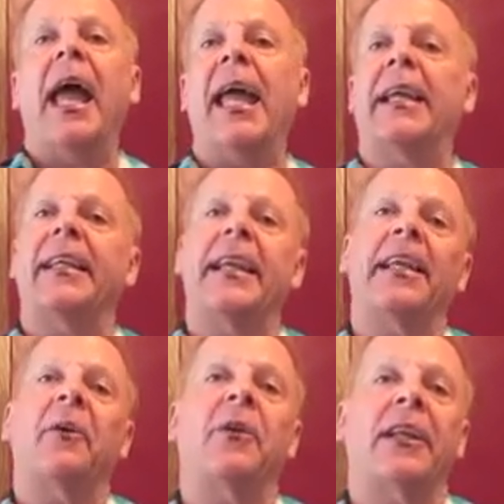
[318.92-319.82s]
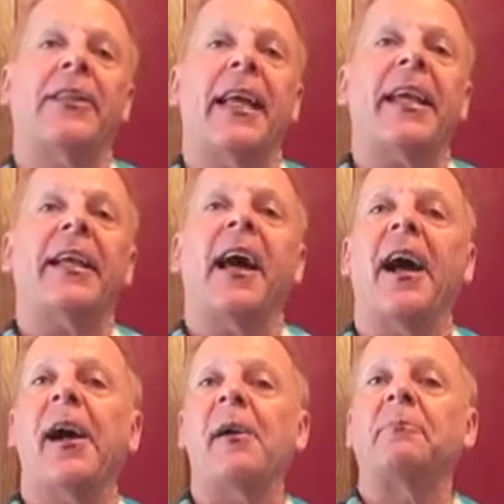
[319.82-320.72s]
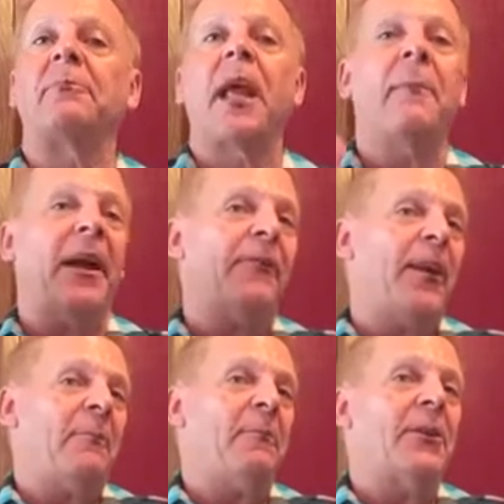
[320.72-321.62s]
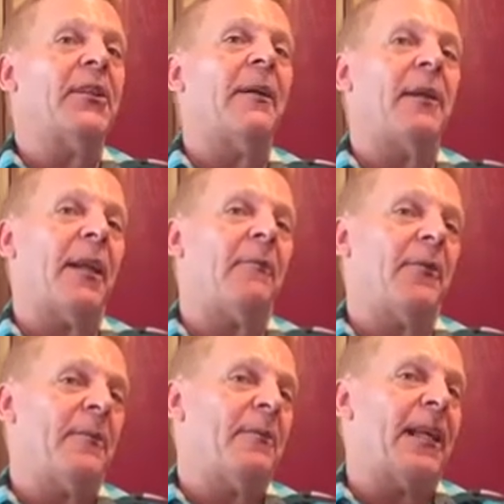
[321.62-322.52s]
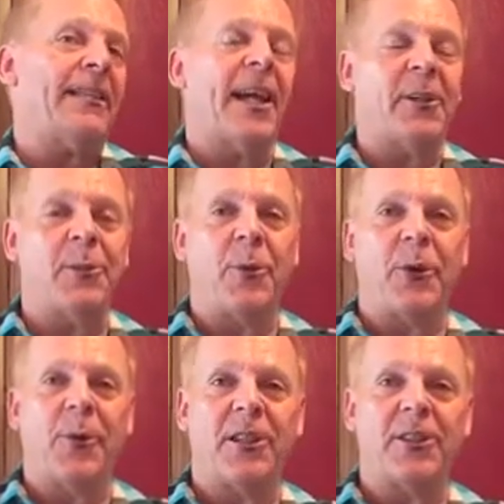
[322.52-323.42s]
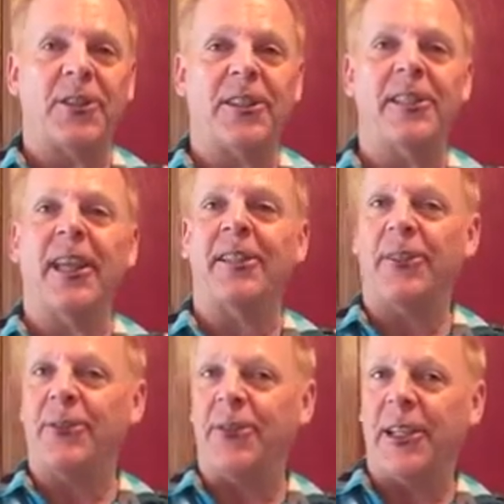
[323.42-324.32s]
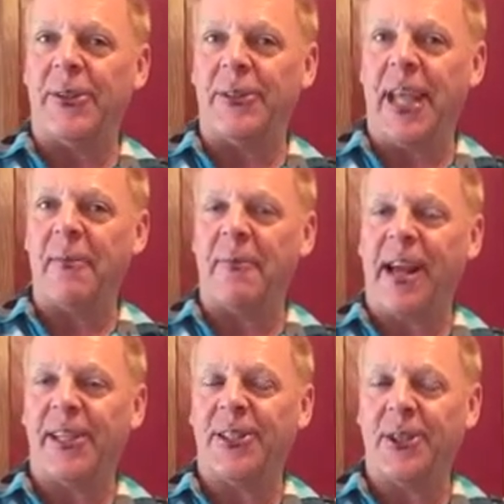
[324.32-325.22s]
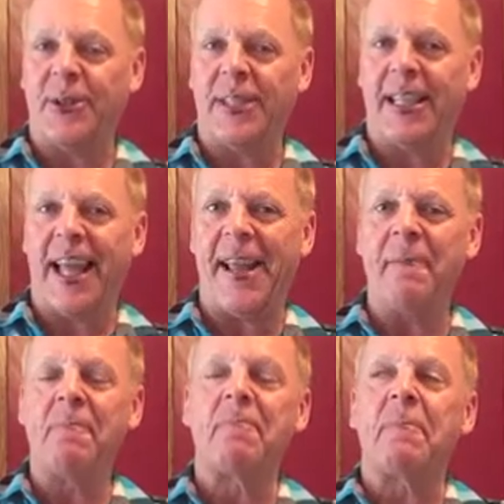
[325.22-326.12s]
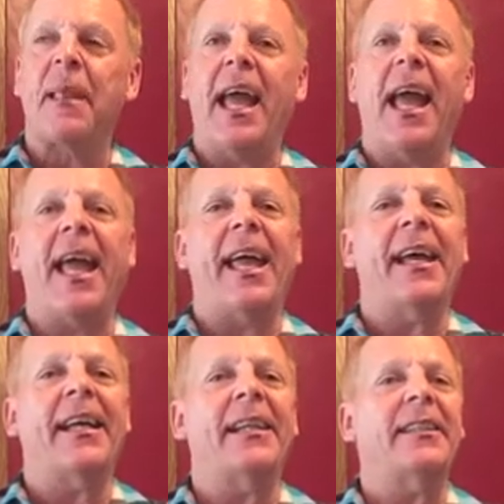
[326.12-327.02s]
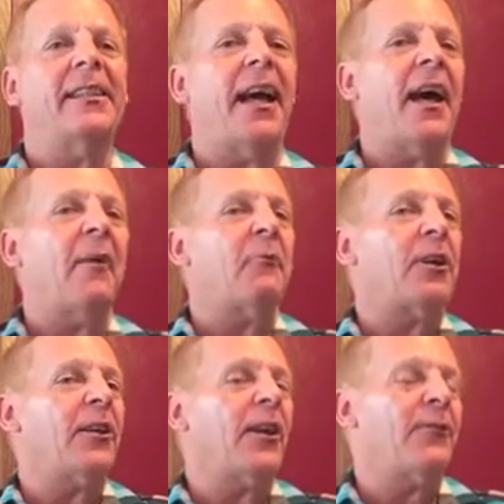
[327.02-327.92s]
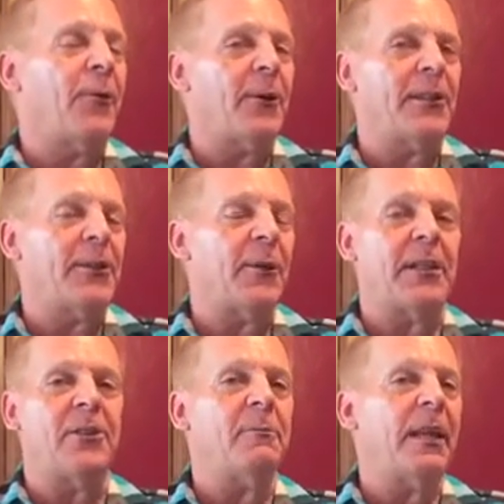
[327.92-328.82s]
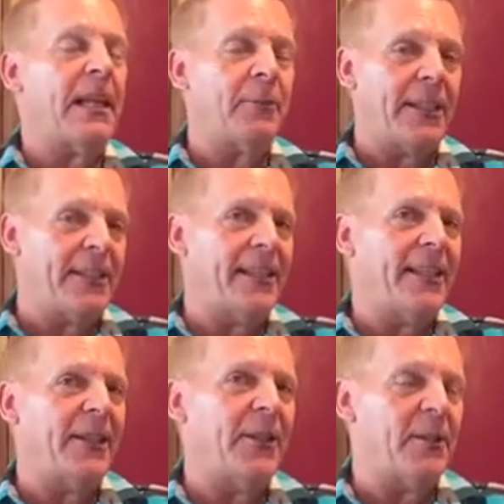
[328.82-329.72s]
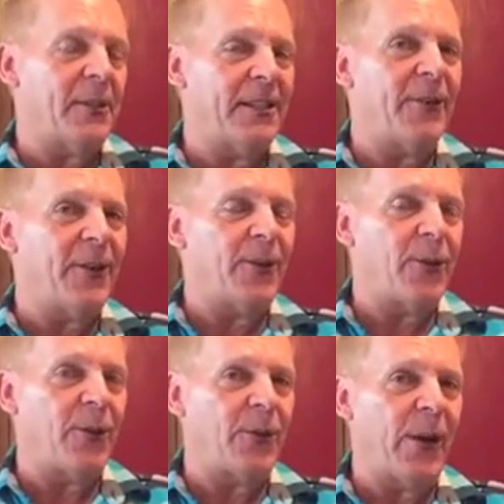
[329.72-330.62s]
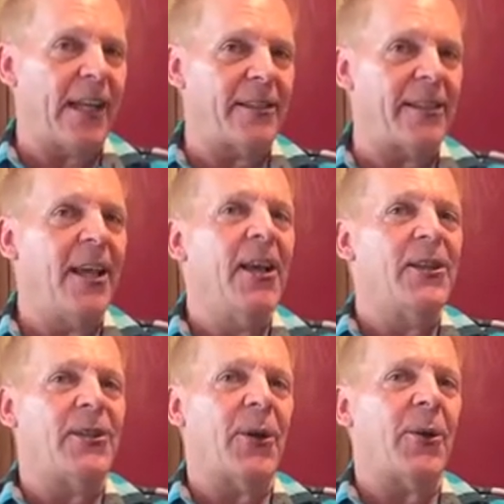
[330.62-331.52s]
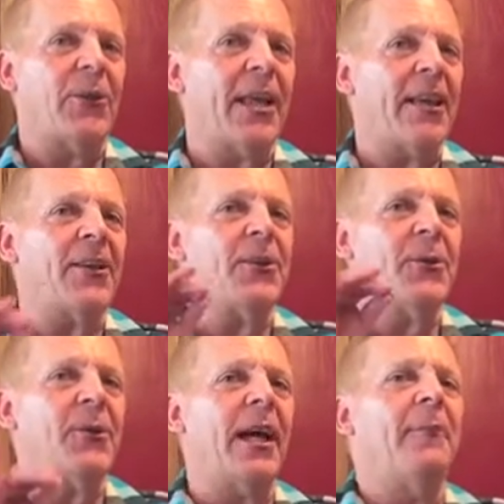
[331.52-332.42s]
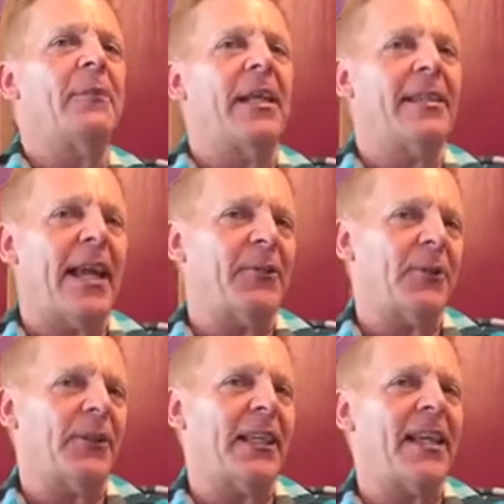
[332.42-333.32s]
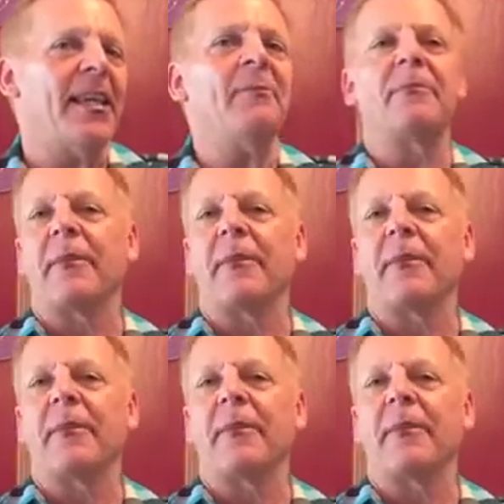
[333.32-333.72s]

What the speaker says: And again, I want to thank my friend Bill coming up from Dallasport, Washington to videotape my show today. And we're going to look forward to going to many places here in the Pacific Northwest. So thank you, Sandra Lee,